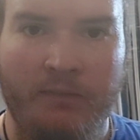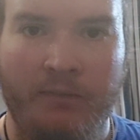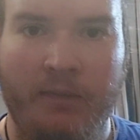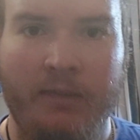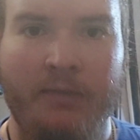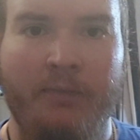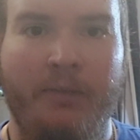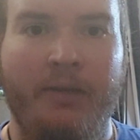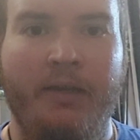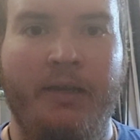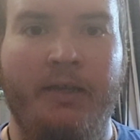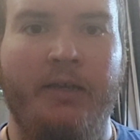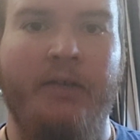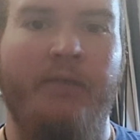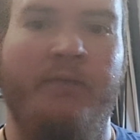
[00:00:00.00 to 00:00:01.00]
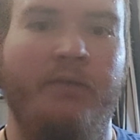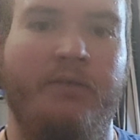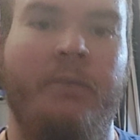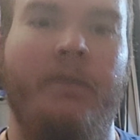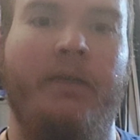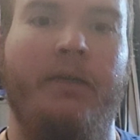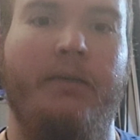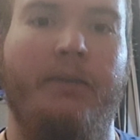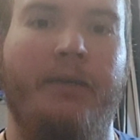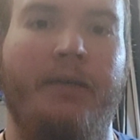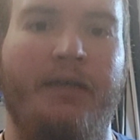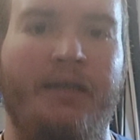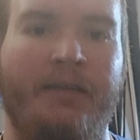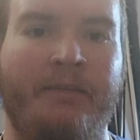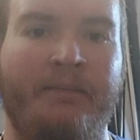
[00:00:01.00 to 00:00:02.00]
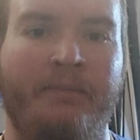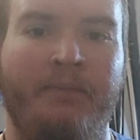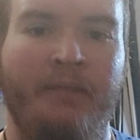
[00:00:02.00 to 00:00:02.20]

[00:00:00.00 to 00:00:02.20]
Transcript: Vlog Monday here, the first Vlog Monday